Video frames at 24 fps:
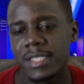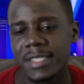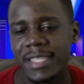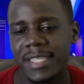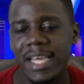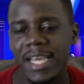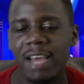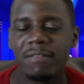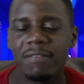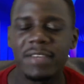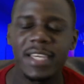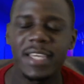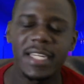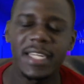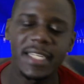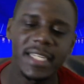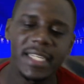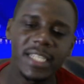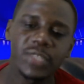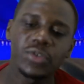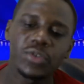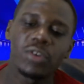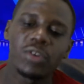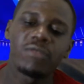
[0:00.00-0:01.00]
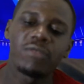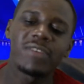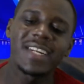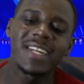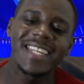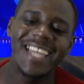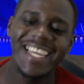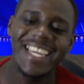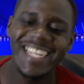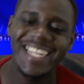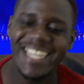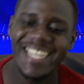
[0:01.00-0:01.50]
They're having a debt of
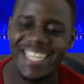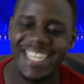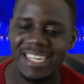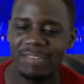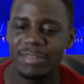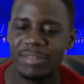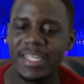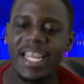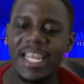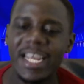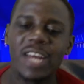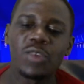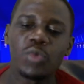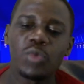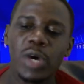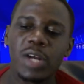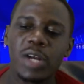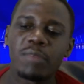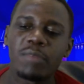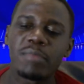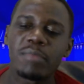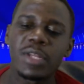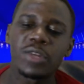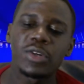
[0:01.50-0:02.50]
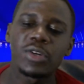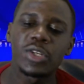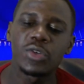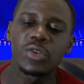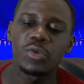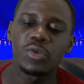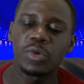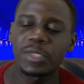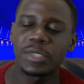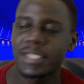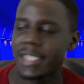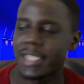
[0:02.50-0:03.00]
901 million
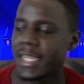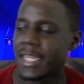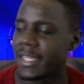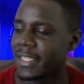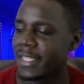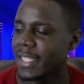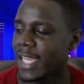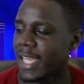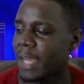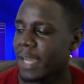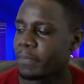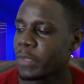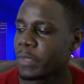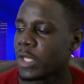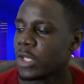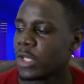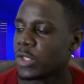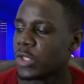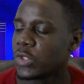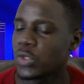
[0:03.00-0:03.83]
euros in there,